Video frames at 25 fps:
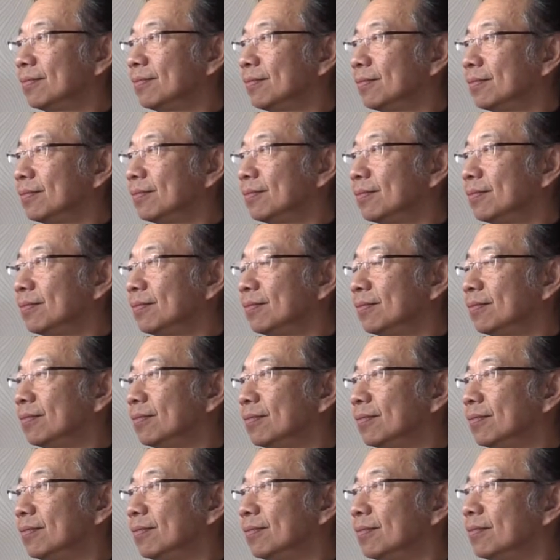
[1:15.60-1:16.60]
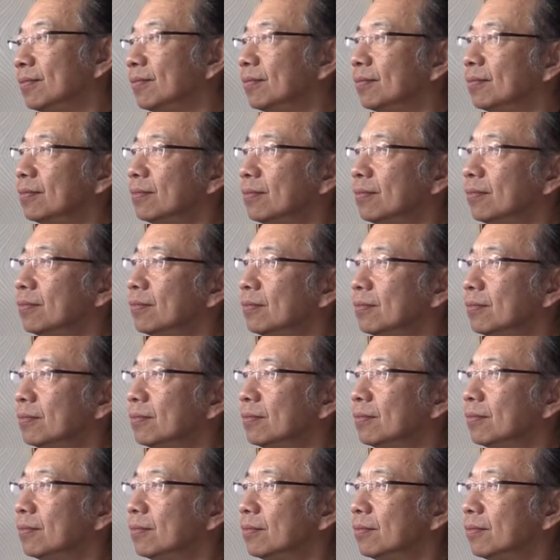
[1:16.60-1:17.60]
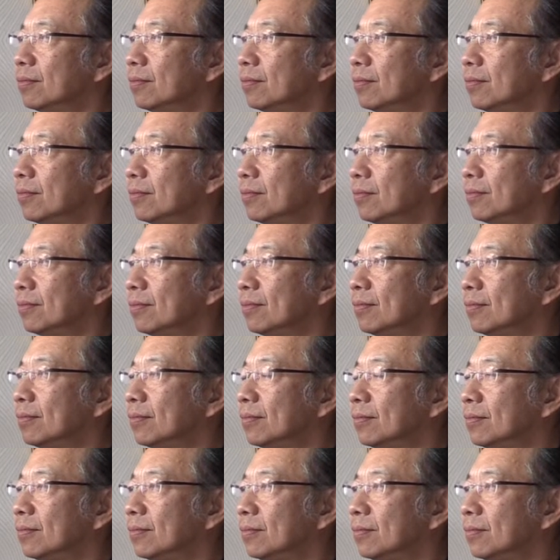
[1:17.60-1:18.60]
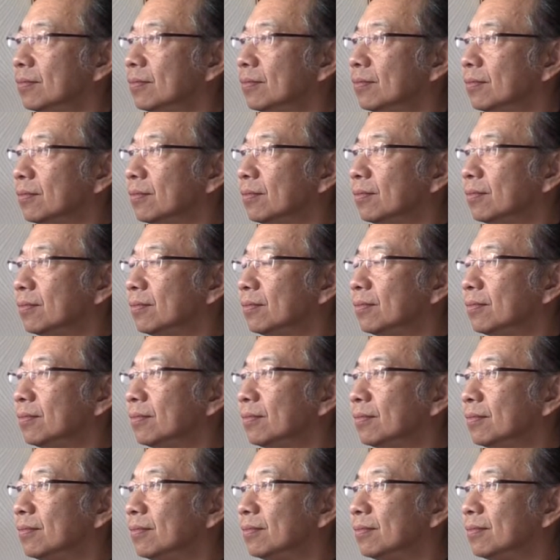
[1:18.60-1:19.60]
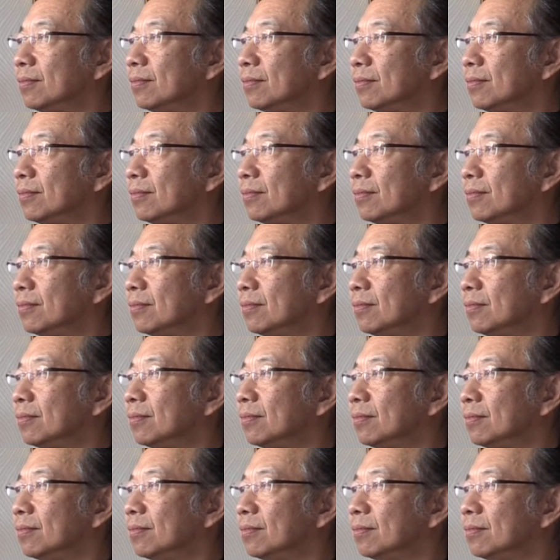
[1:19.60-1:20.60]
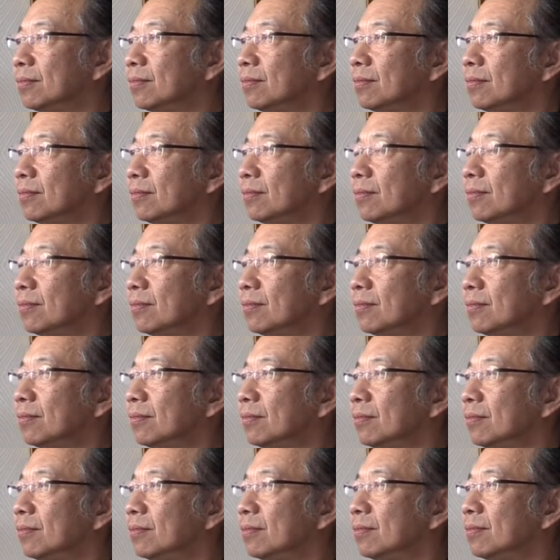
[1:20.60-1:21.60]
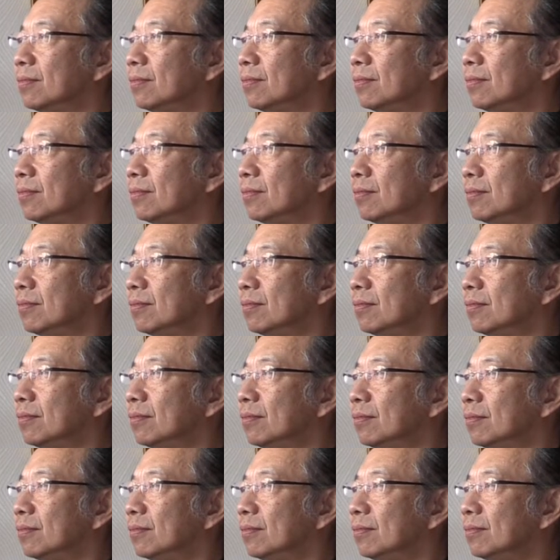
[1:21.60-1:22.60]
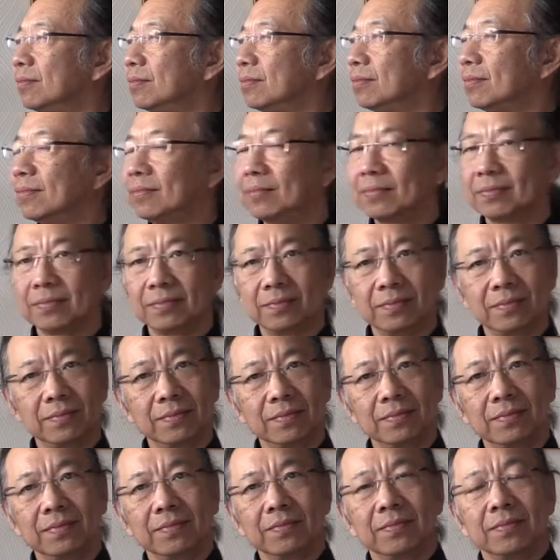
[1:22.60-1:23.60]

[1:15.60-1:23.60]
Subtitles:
(not speaking)